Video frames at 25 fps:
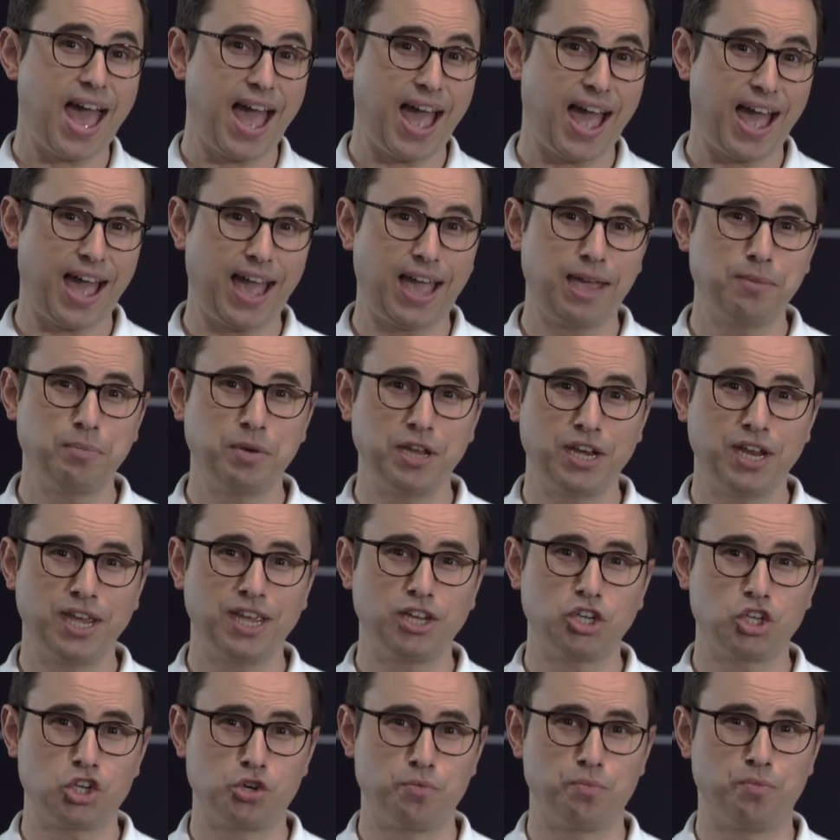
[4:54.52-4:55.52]

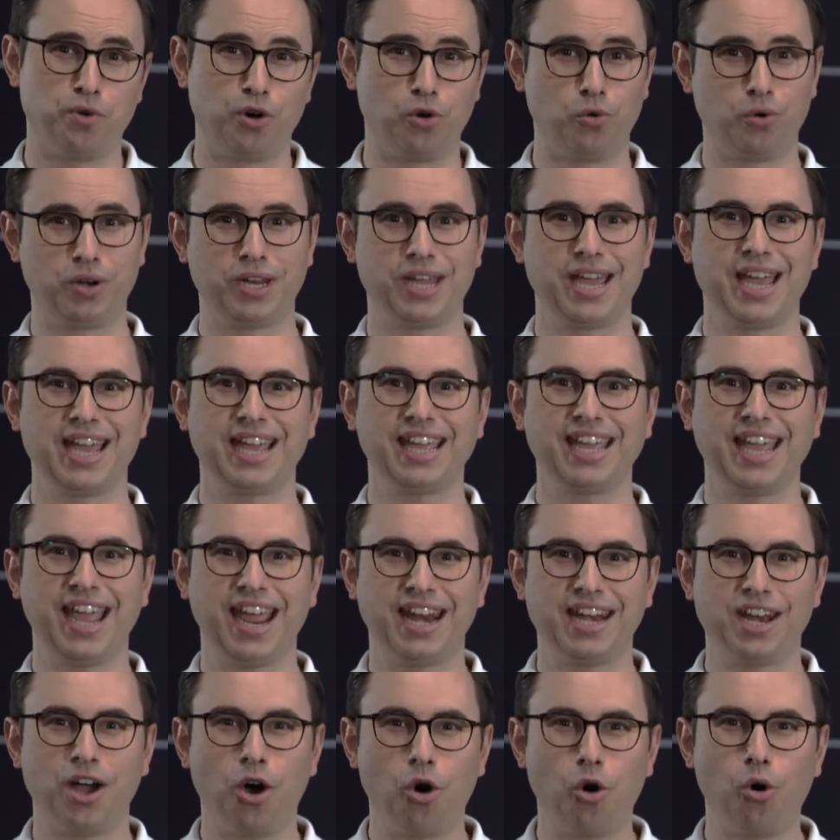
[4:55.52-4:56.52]
Hibernation mode
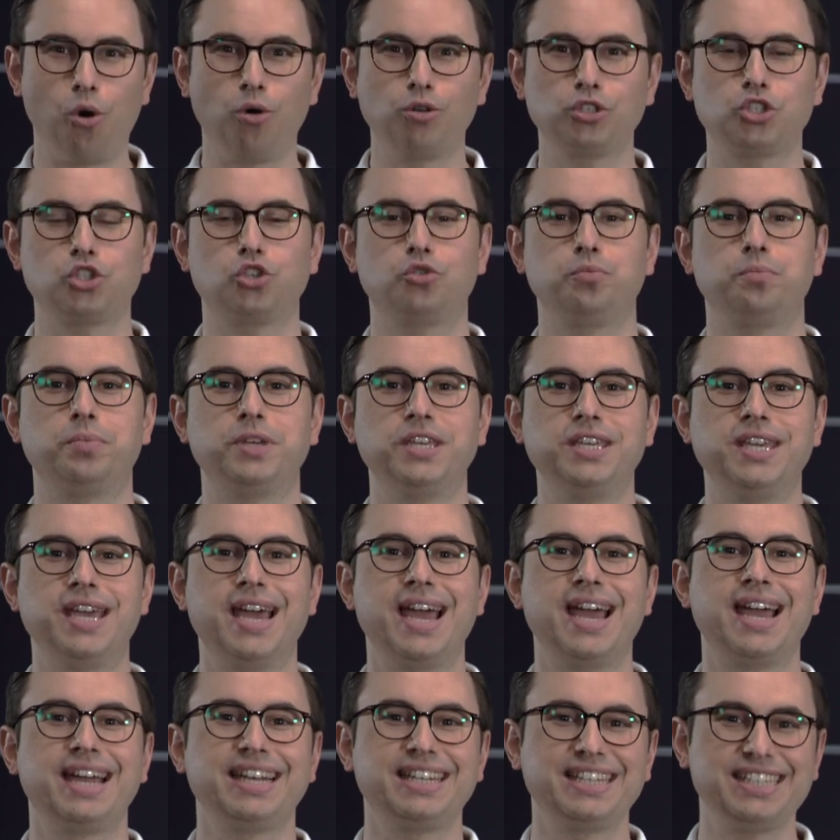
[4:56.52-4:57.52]
can also be
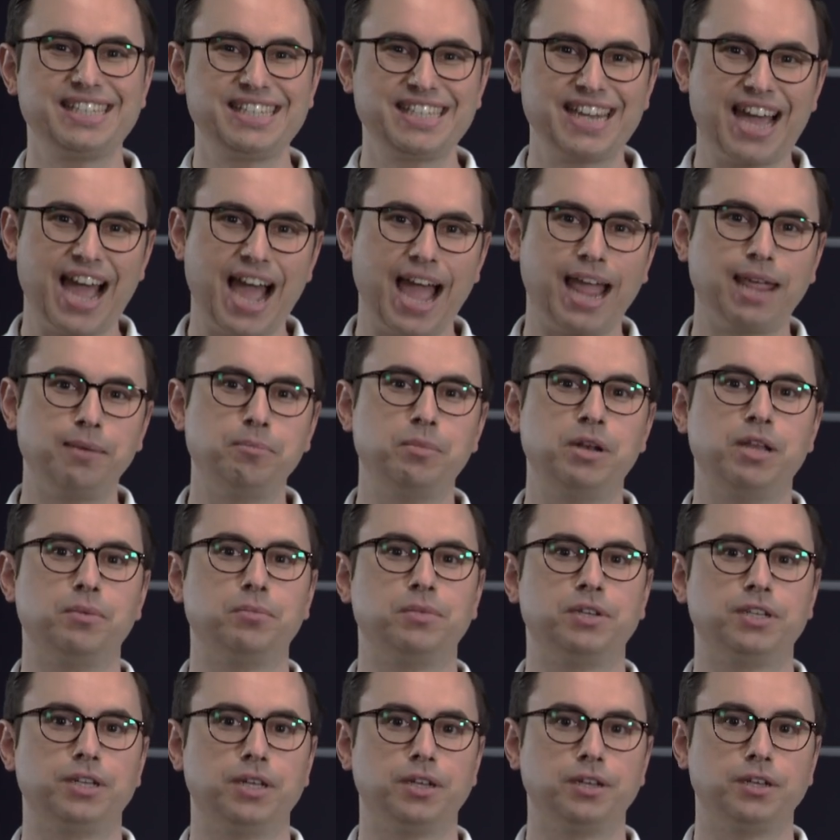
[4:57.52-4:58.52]
time
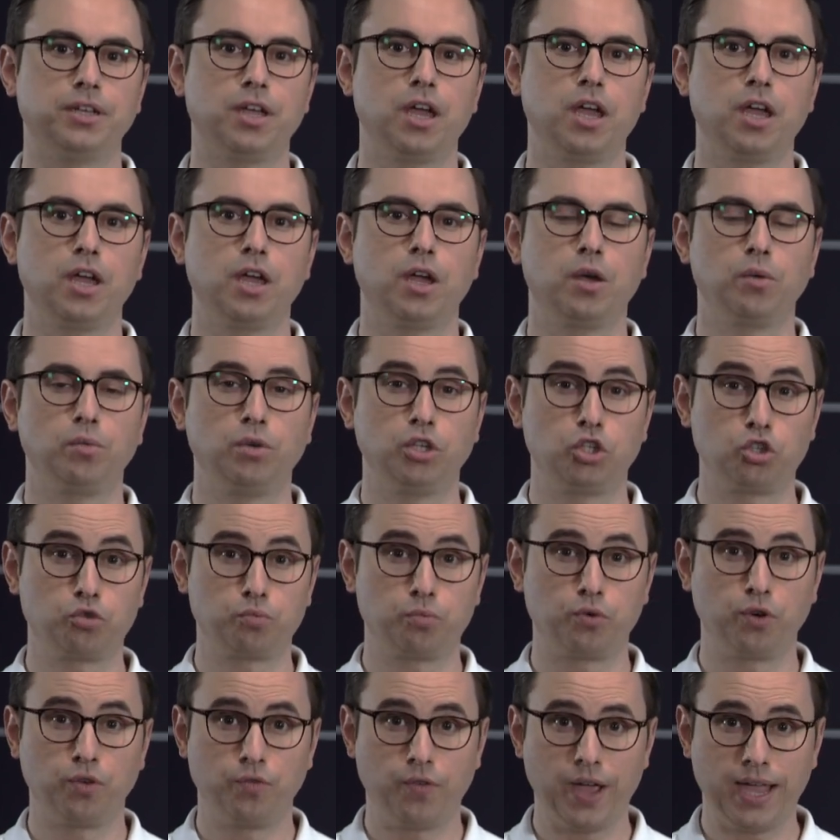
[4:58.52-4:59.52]
limited, which
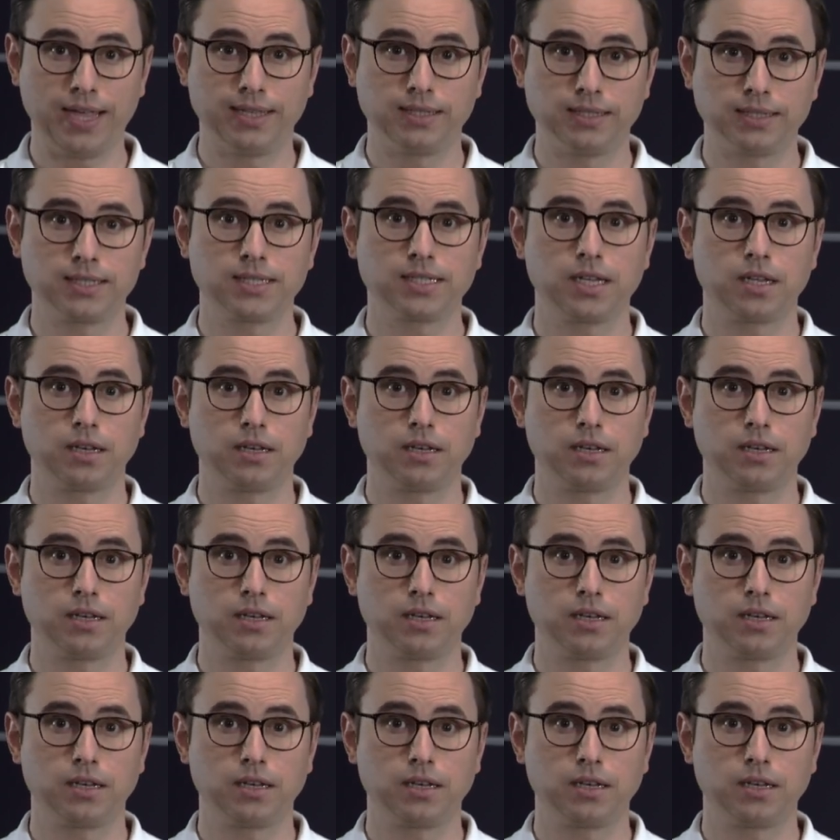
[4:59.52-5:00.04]
prevents